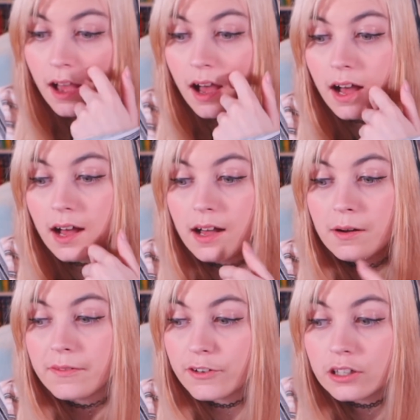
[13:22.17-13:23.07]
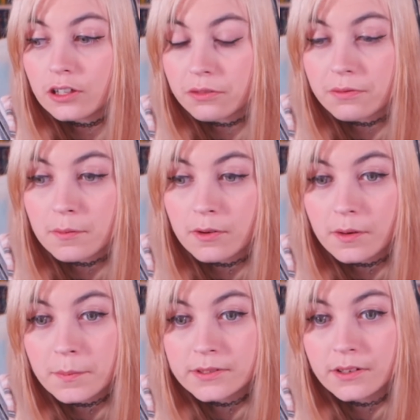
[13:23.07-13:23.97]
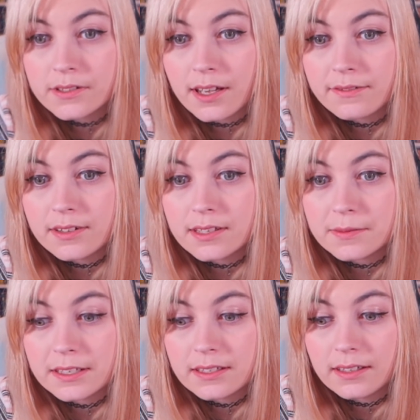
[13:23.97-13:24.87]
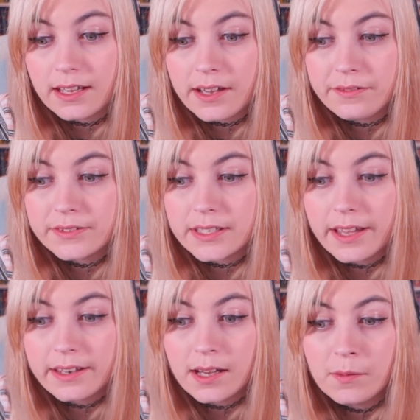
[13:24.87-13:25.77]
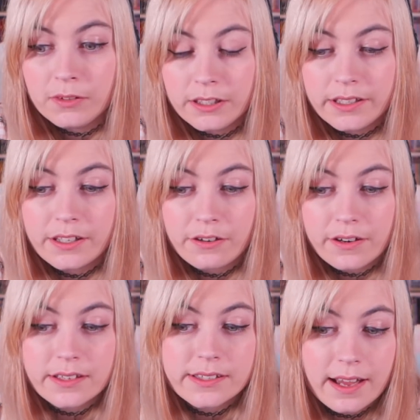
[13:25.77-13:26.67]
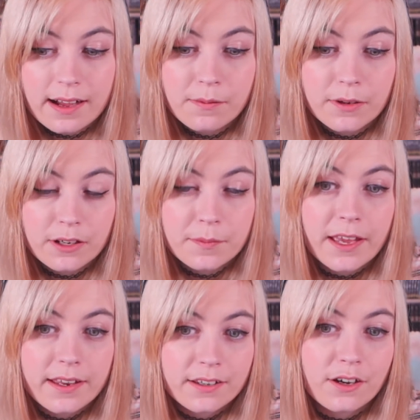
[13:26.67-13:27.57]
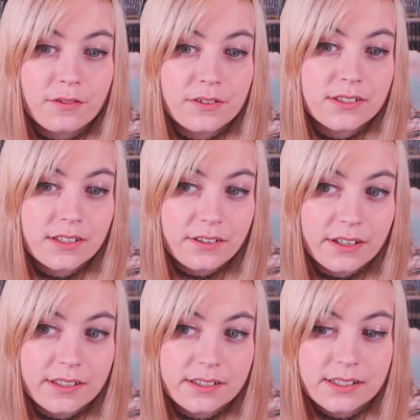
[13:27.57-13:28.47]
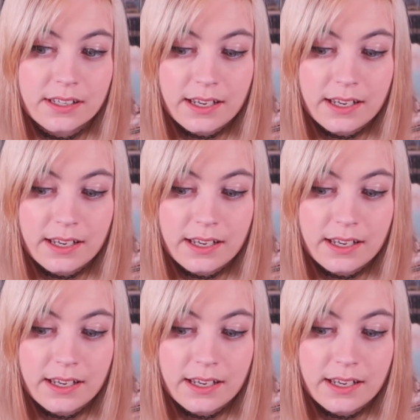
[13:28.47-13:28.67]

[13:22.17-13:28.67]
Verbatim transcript: Uh, we've only got three more episodes after this one left, and I'm really curious how we're going to be ending off the series.